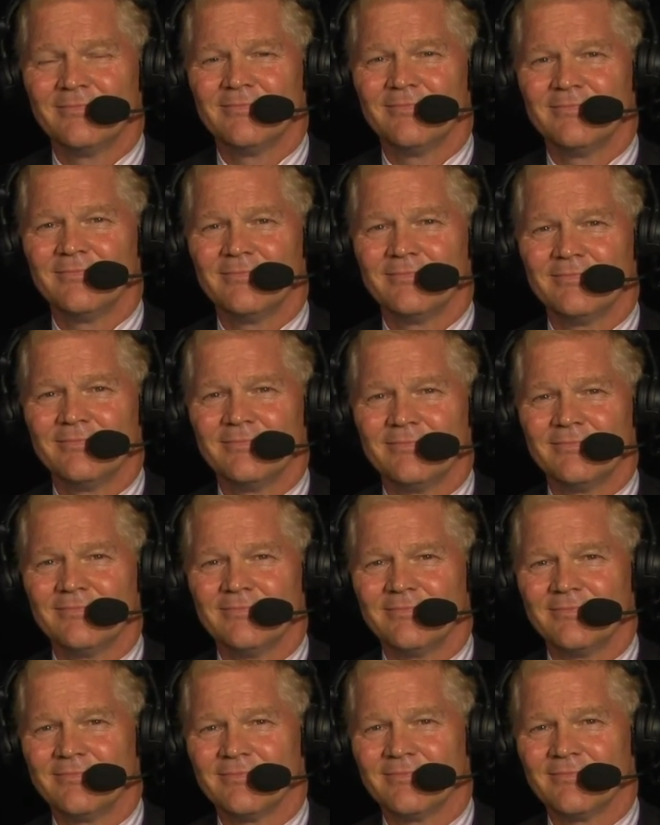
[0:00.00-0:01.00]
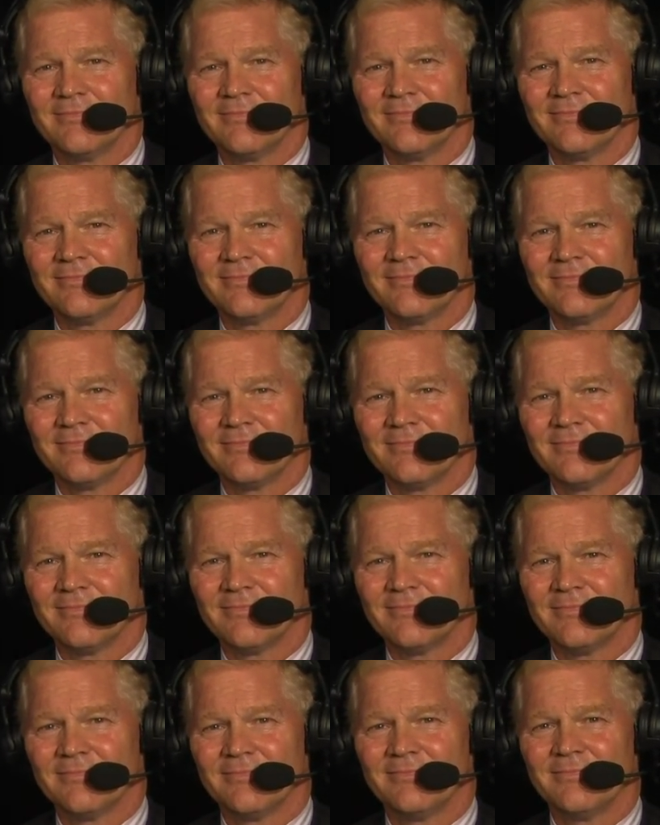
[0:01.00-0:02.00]

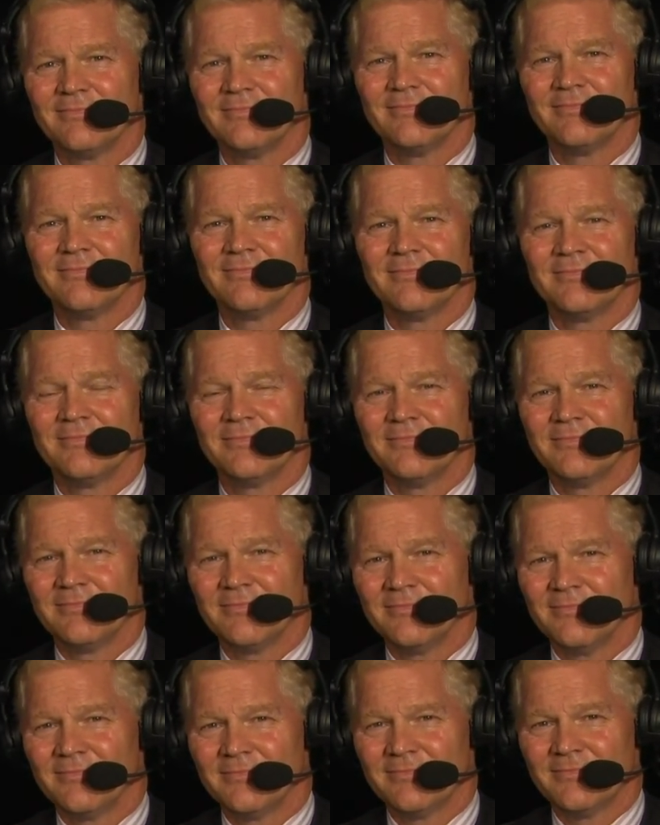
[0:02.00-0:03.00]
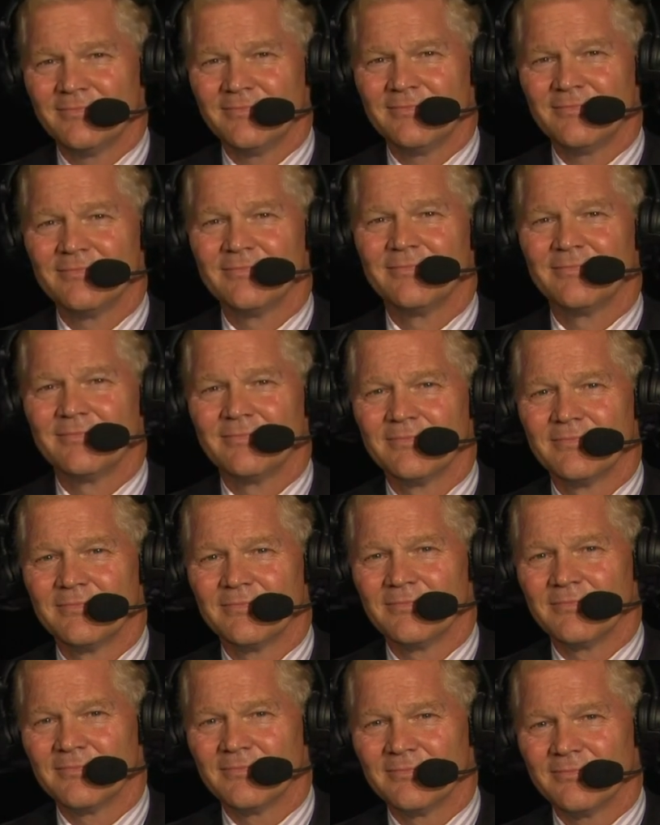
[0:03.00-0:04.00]

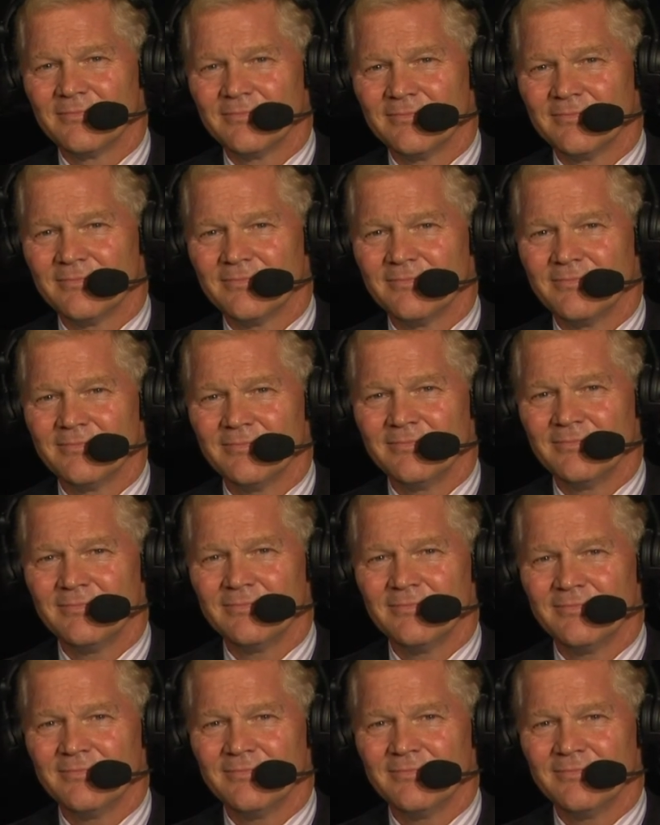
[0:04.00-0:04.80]
(not speaking)